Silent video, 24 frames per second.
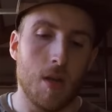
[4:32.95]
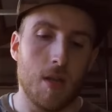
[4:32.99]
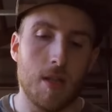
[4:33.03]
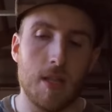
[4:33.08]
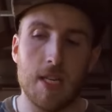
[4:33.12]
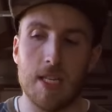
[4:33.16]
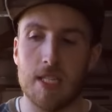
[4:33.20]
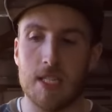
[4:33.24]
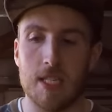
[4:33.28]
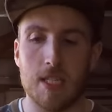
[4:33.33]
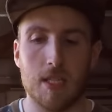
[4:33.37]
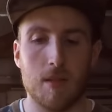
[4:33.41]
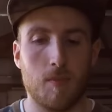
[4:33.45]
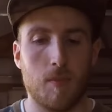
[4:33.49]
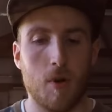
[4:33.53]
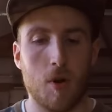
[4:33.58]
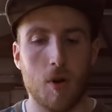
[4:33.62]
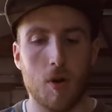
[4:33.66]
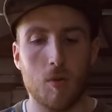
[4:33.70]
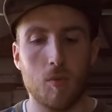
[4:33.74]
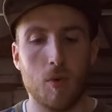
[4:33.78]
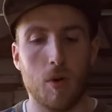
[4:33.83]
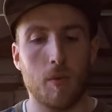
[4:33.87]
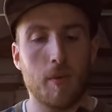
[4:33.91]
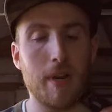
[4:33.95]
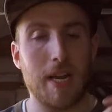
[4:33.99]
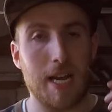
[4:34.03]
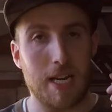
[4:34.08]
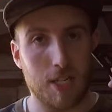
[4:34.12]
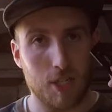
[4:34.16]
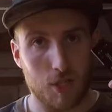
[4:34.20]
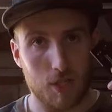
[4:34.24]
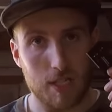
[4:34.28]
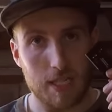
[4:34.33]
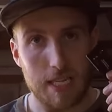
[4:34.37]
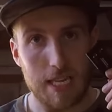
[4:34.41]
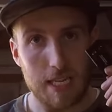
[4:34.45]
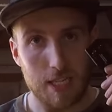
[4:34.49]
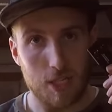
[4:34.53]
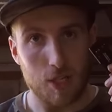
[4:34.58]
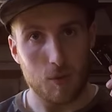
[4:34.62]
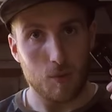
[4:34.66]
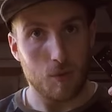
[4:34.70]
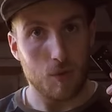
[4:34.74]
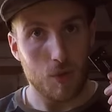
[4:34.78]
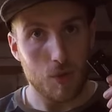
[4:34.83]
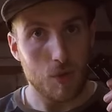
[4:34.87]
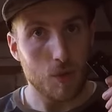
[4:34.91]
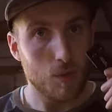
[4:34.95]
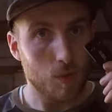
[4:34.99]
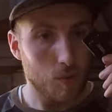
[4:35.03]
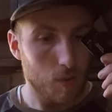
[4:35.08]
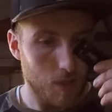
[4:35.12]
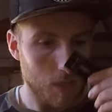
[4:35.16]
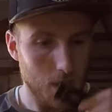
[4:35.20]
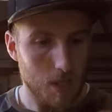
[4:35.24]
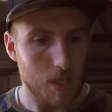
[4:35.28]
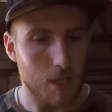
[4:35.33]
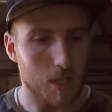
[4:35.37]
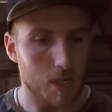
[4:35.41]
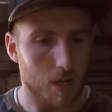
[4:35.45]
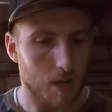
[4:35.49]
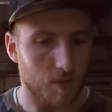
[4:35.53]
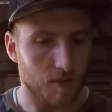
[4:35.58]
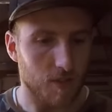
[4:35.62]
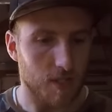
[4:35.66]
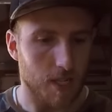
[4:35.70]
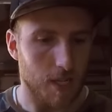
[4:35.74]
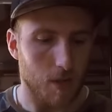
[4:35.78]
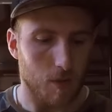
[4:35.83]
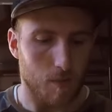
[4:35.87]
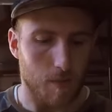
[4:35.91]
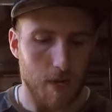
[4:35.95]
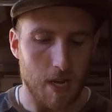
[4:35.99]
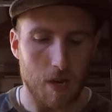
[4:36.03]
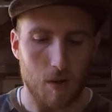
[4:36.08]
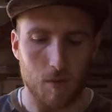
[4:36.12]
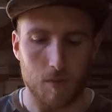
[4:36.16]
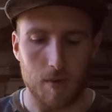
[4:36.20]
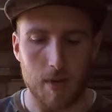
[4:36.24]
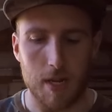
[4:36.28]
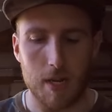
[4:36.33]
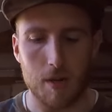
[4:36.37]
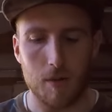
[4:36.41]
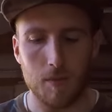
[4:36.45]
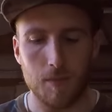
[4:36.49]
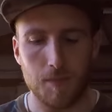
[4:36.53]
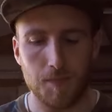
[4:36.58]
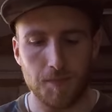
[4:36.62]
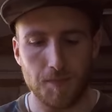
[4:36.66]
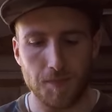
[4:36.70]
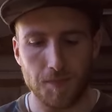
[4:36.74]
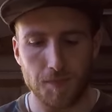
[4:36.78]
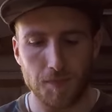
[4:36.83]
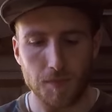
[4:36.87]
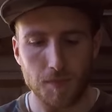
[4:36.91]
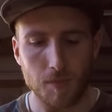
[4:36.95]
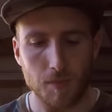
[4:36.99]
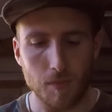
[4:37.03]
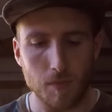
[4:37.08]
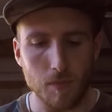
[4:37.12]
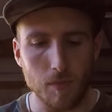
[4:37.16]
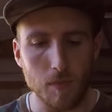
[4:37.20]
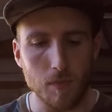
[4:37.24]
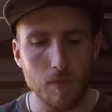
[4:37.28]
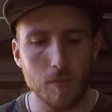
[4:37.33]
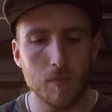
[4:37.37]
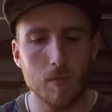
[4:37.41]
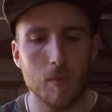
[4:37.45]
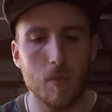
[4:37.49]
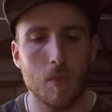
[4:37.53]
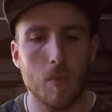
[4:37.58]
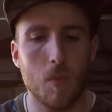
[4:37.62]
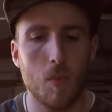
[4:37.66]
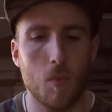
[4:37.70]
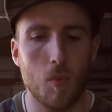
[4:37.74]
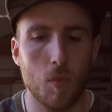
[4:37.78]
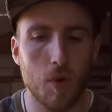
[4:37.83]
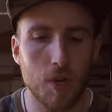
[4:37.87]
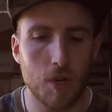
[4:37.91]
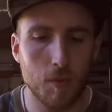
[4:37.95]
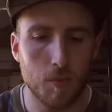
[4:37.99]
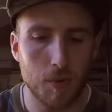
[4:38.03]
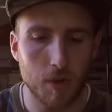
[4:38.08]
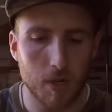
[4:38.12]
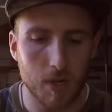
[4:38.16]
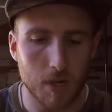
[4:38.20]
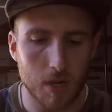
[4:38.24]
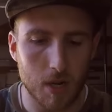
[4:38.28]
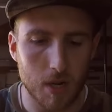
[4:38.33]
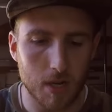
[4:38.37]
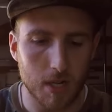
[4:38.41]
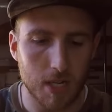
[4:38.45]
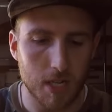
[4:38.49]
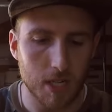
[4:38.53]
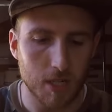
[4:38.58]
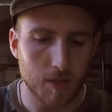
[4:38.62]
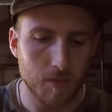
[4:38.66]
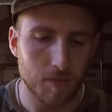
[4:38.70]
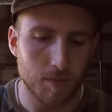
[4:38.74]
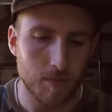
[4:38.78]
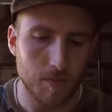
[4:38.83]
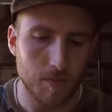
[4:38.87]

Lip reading: this is the part where we actually get to use the dovetail mount. Now, when you put it on here,